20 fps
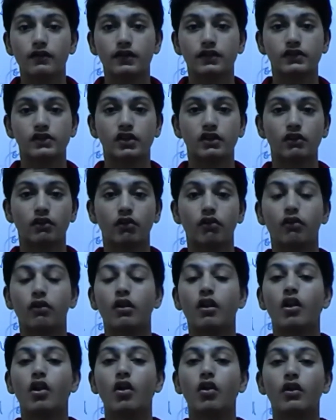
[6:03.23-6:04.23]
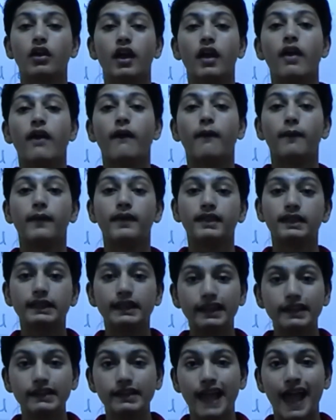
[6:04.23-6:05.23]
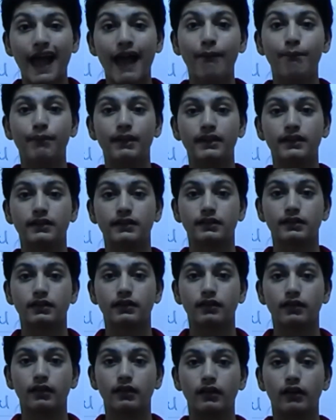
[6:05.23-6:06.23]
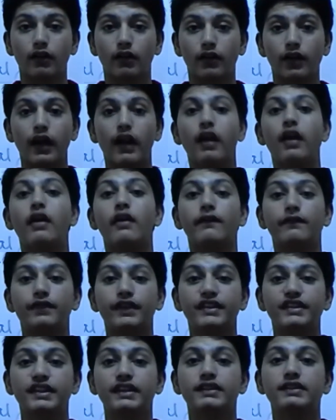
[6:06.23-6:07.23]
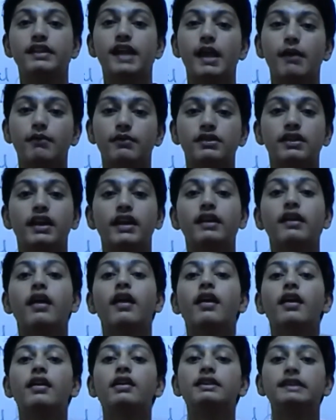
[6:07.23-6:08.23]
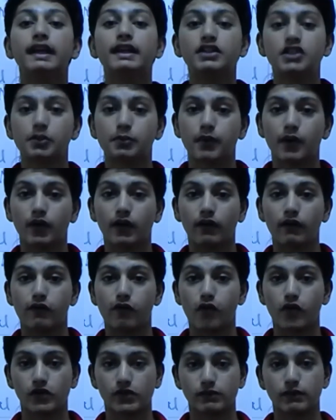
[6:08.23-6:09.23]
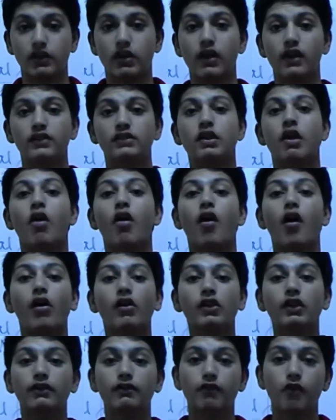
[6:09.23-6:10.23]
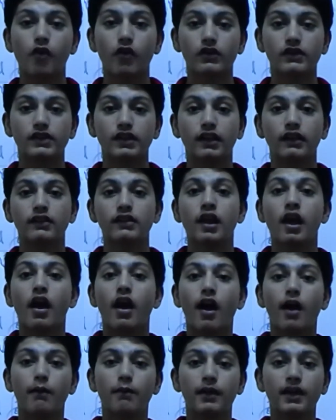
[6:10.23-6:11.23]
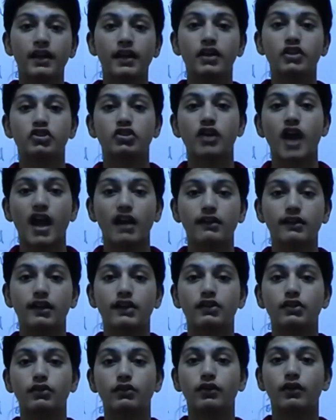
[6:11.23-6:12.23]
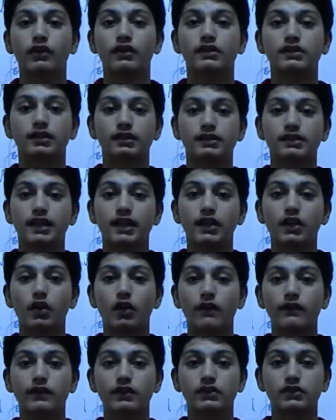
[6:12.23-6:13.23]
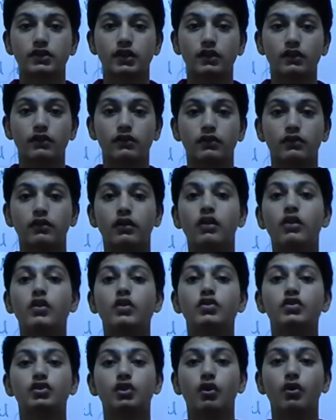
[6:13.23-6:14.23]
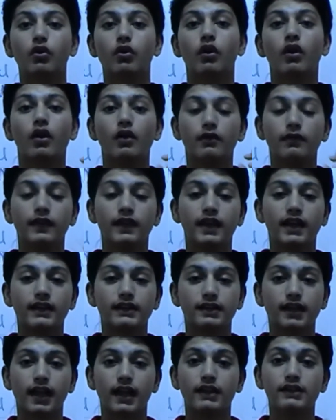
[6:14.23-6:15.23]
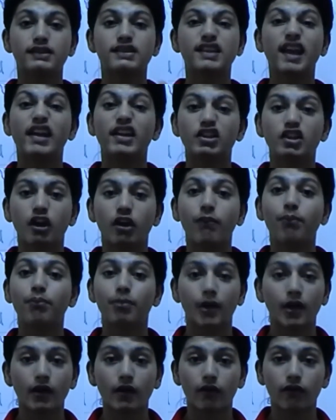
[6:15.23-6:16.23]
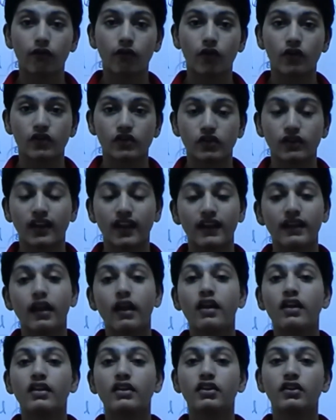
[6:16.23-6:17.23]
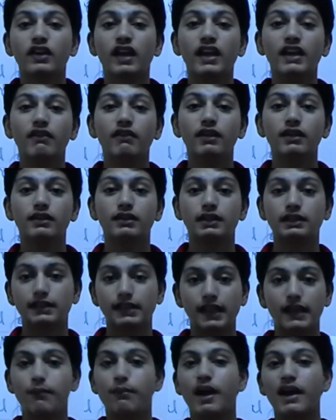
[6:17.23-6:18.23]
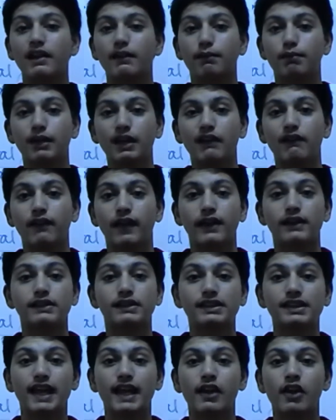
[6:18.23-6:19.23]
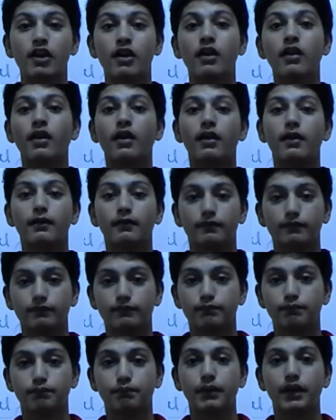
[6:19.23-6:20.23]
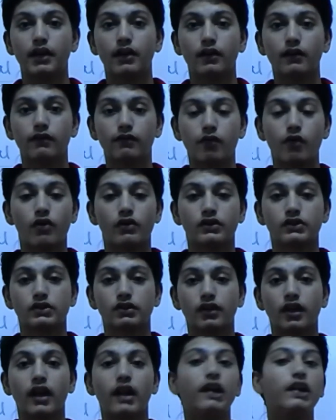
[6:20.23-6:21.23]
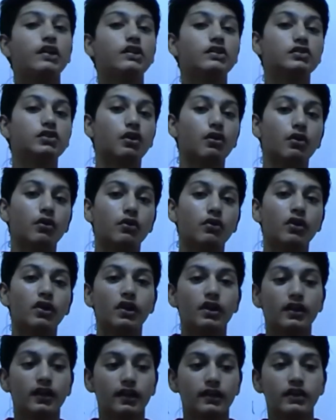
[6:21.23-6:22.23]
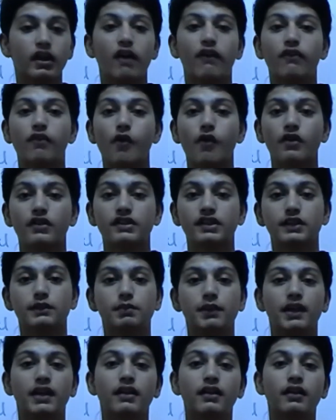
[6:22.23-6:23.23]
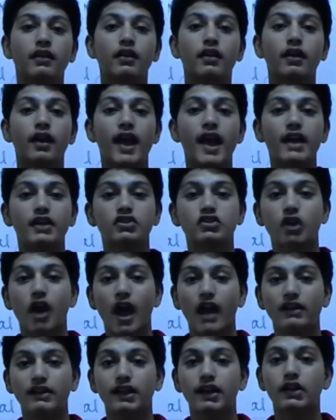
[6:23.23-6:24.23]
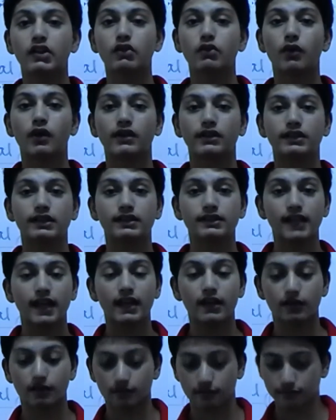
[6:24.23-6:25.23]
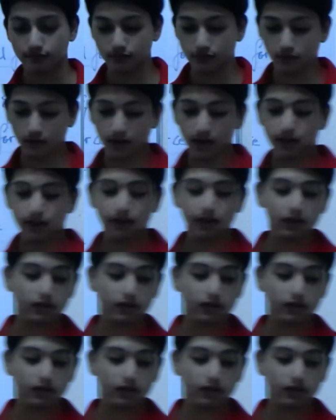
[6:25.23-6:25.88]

of the circle, okay? When this happens, okay, physics names it centripetal force, because all the forces are being attracted towards the center of the circle. So we can say centripetal force. You can you can even see by the prefix centripetal force. Okay, so the force is being attracted towards the center. Okay,